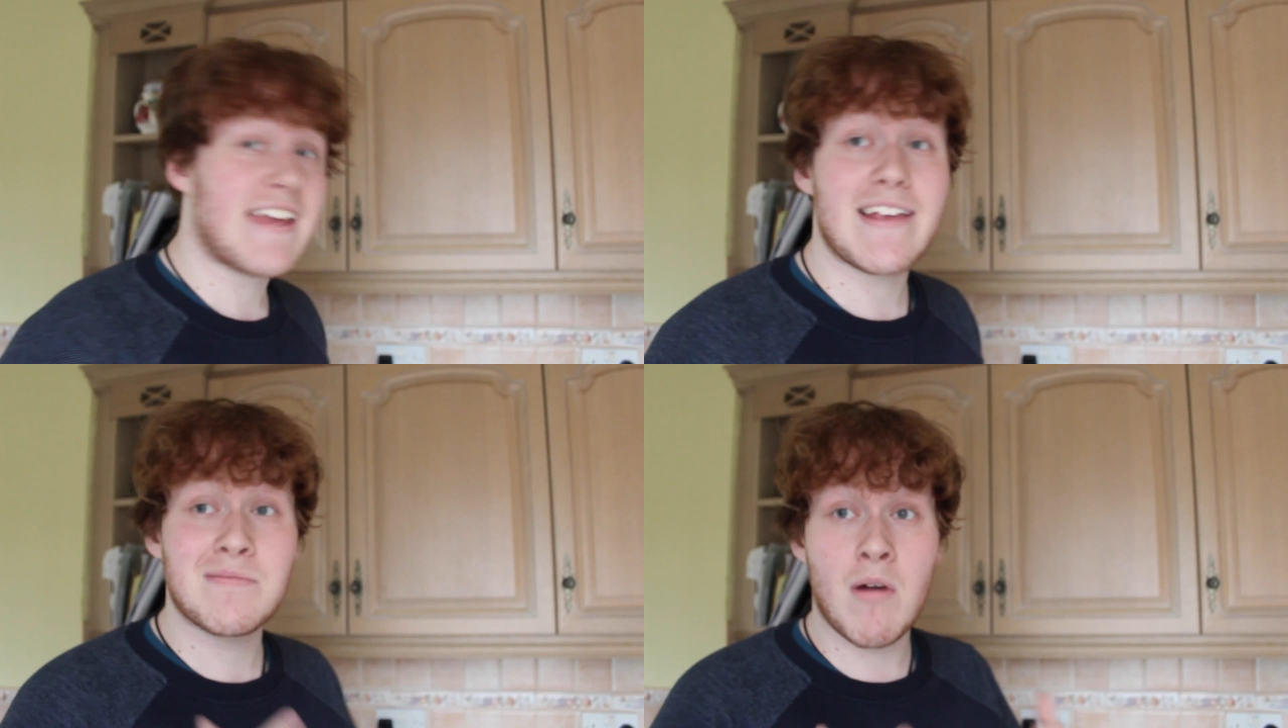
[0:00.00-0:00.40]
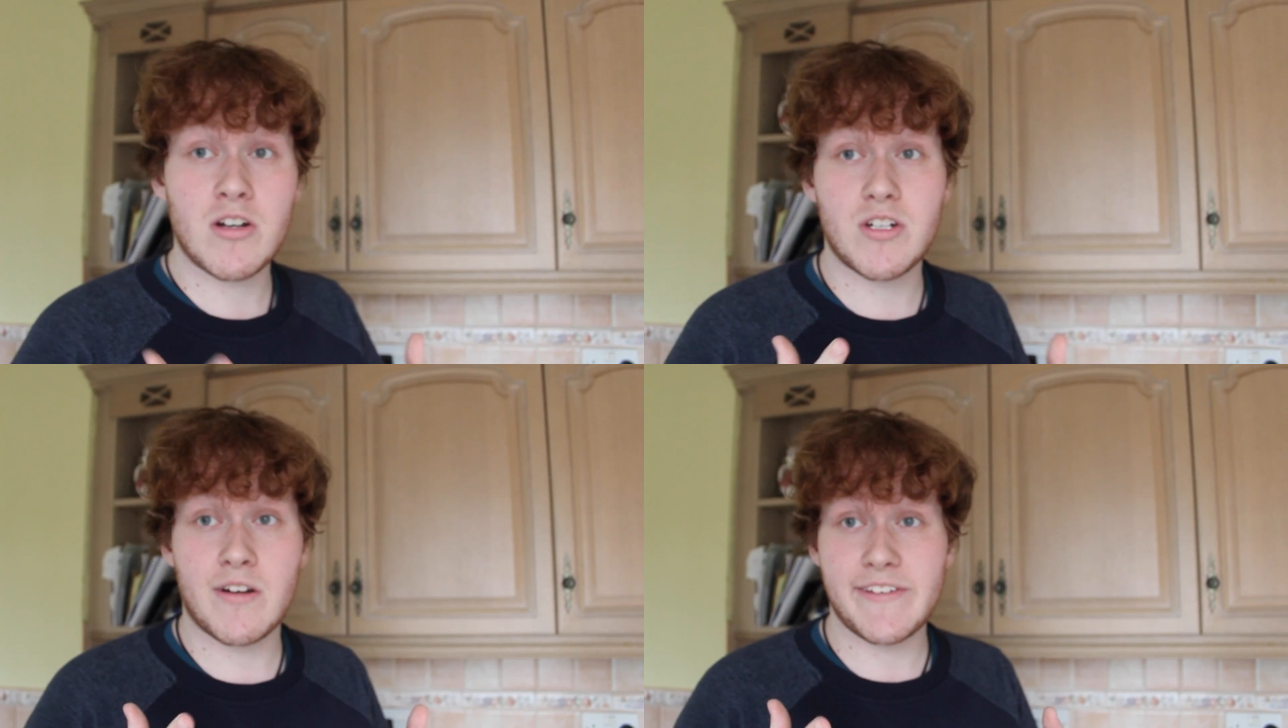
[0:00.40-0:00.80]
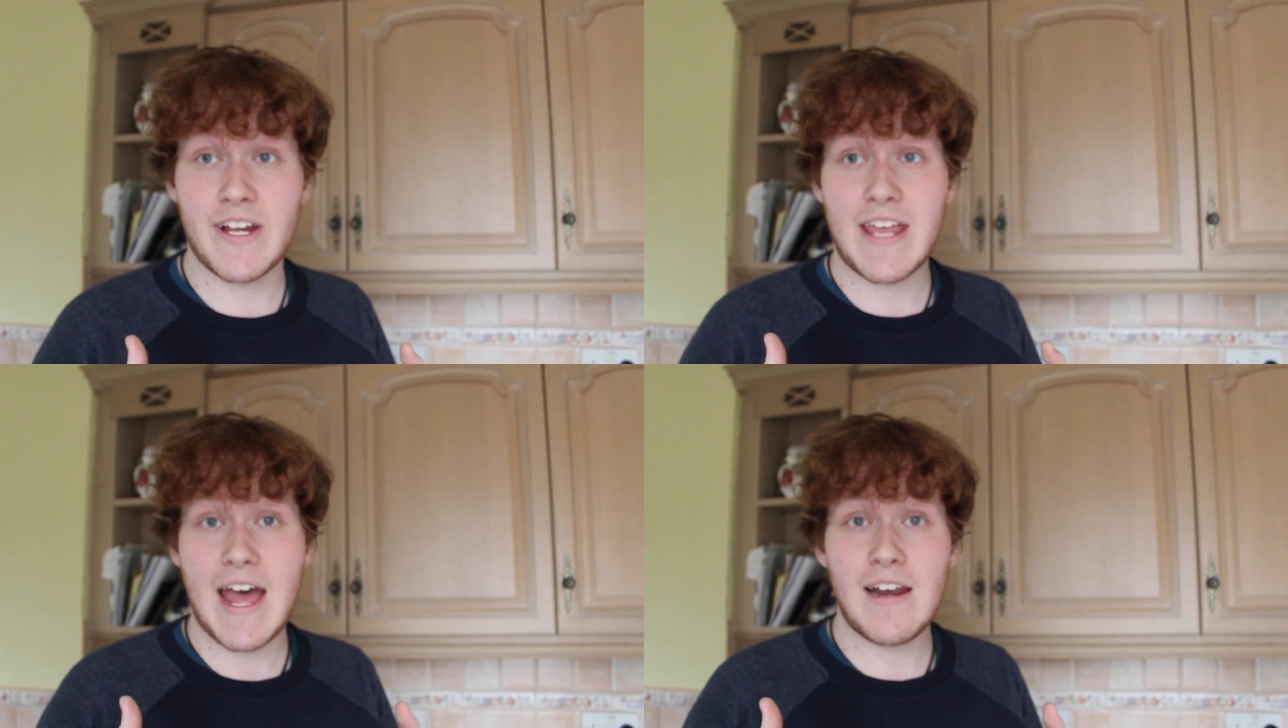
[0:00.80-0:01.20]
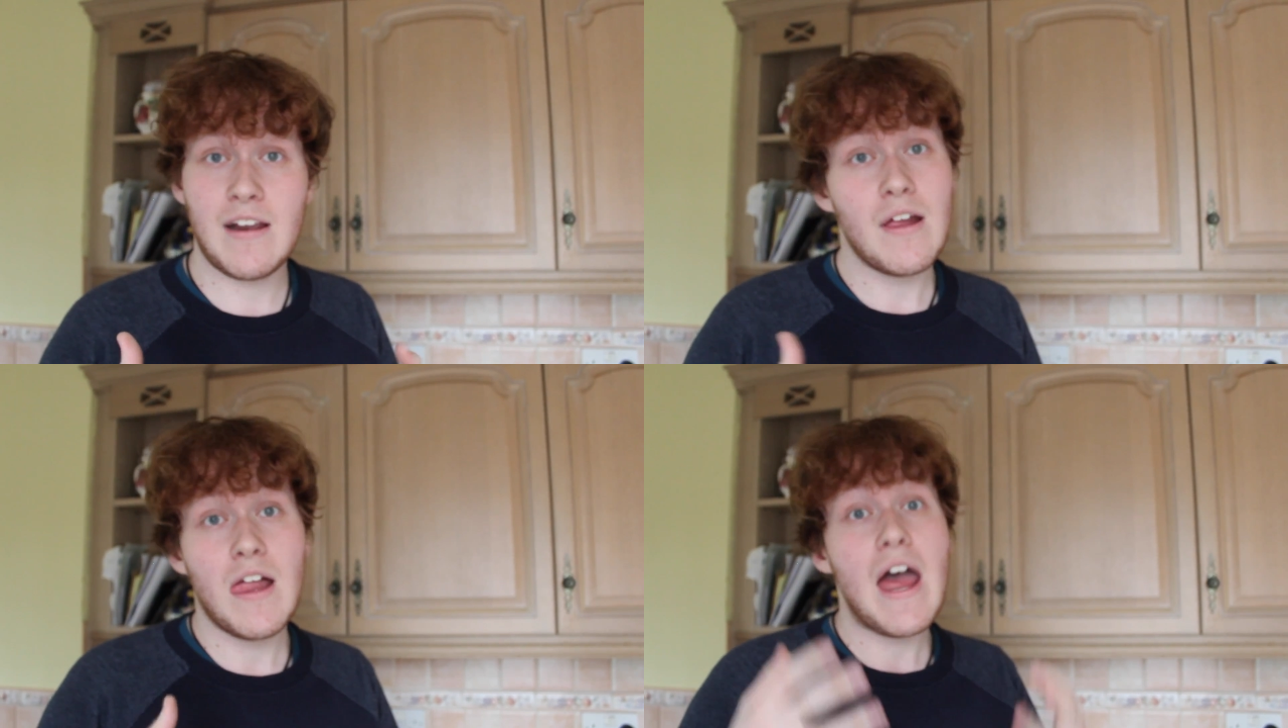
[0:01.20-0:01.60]
to get as much done as I
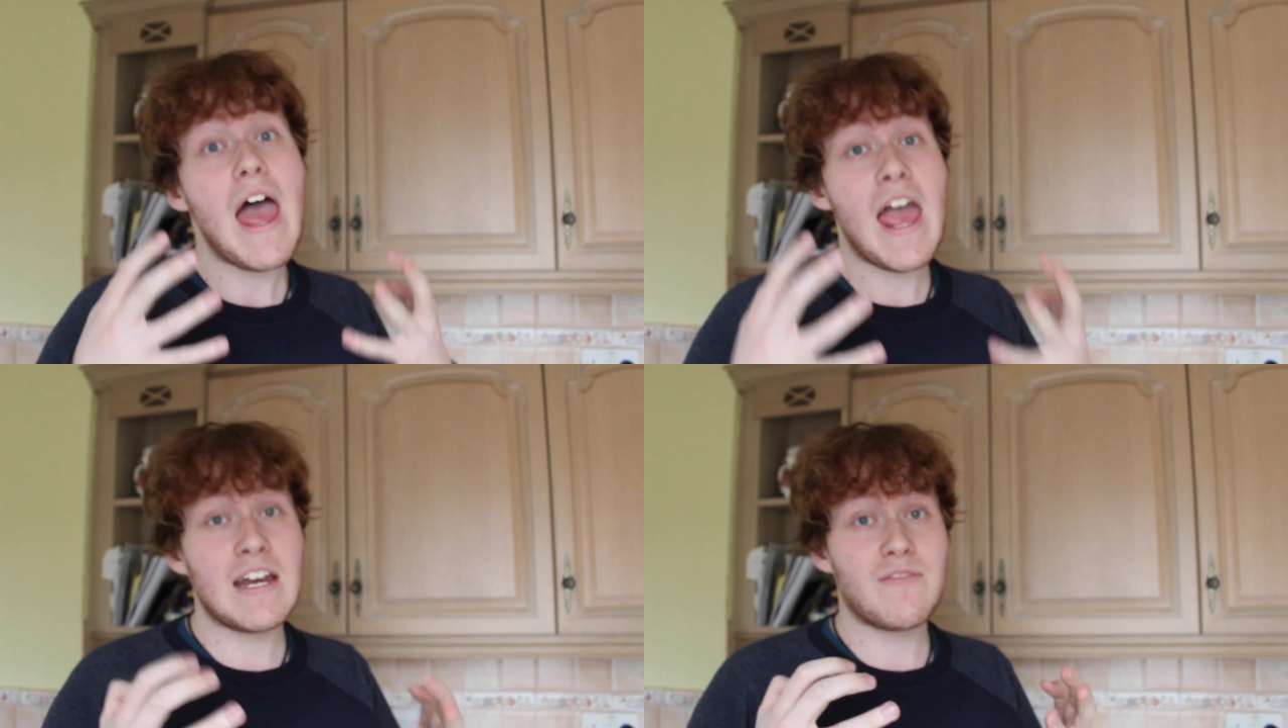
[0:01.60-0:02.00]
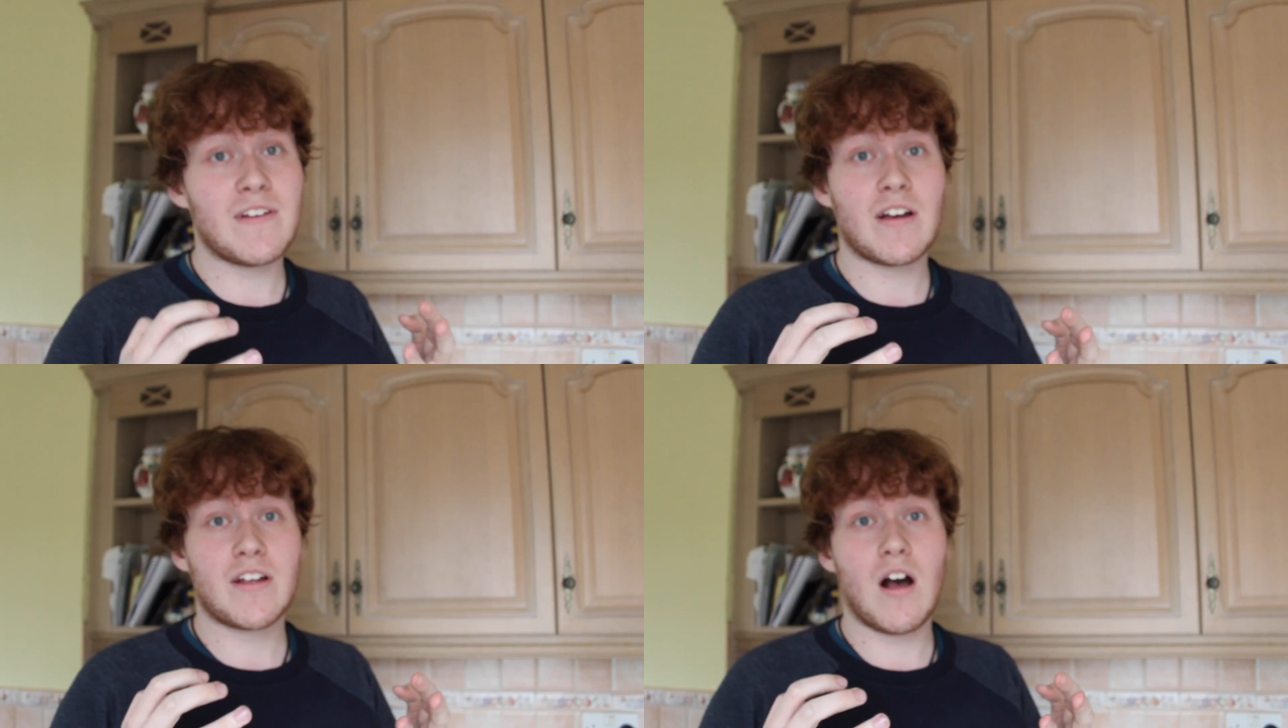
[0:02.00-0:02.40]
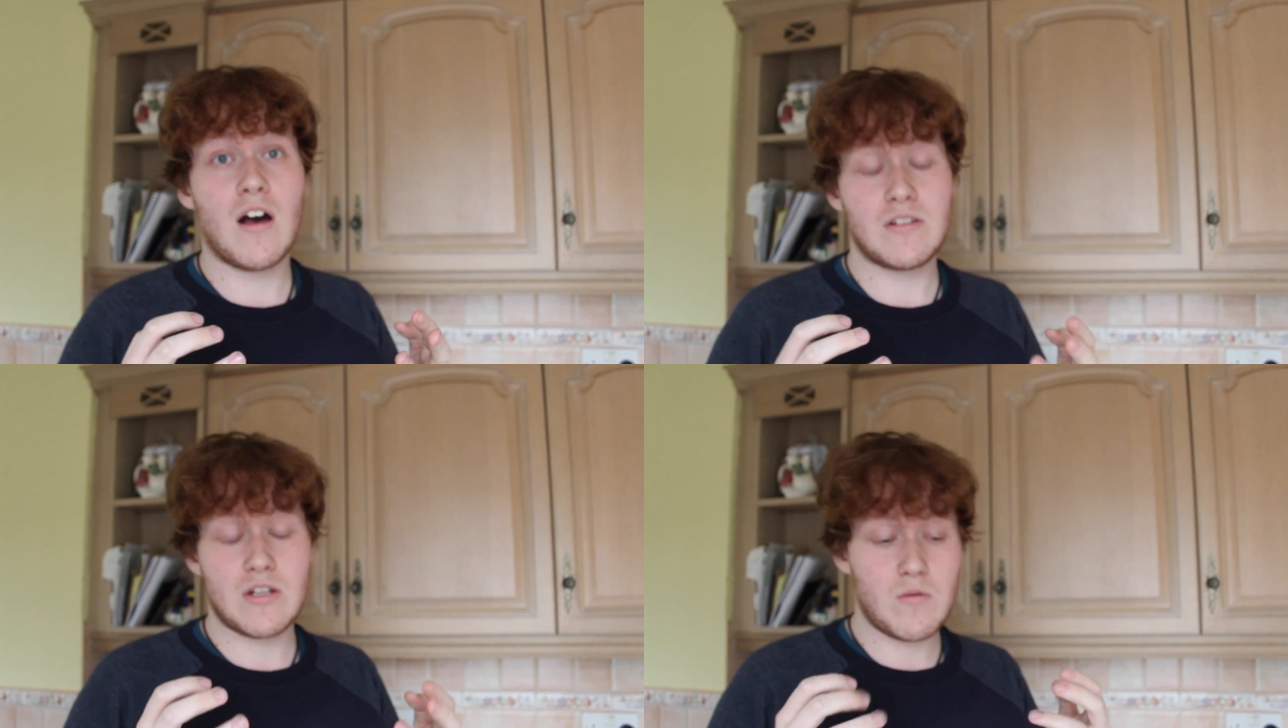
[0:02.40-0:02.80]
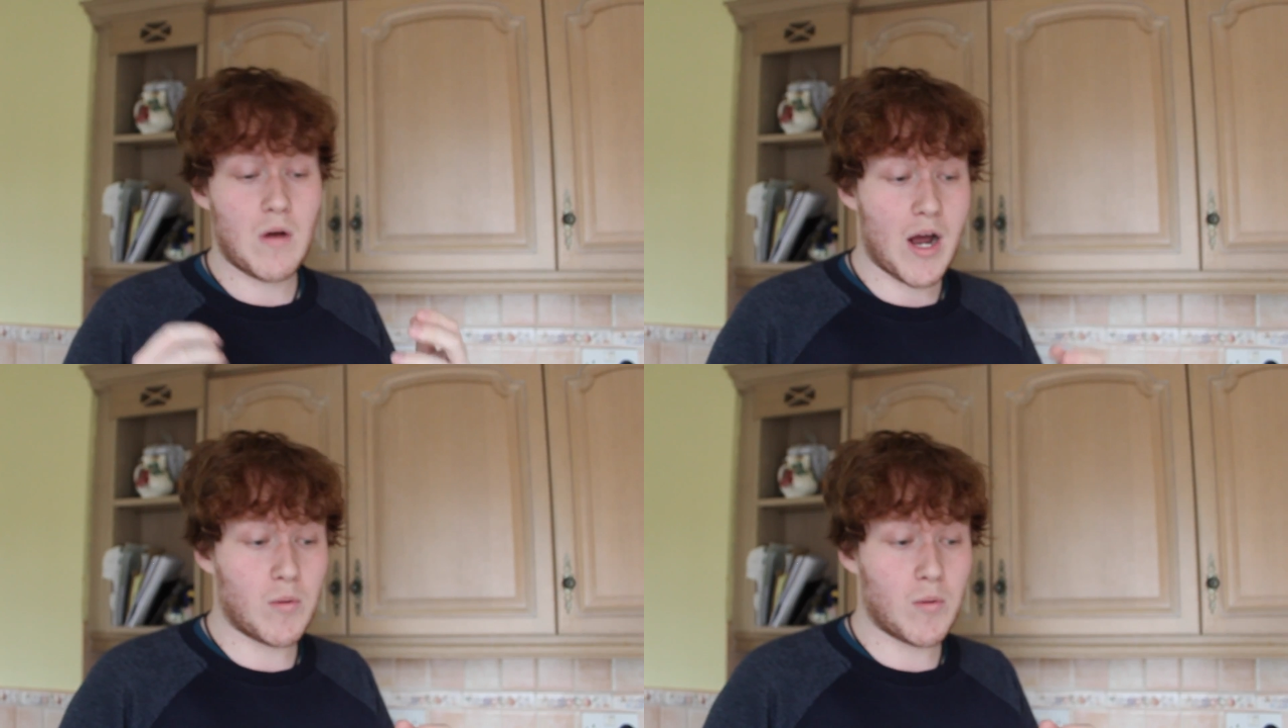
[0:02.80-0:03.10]
can. Anything I can't do,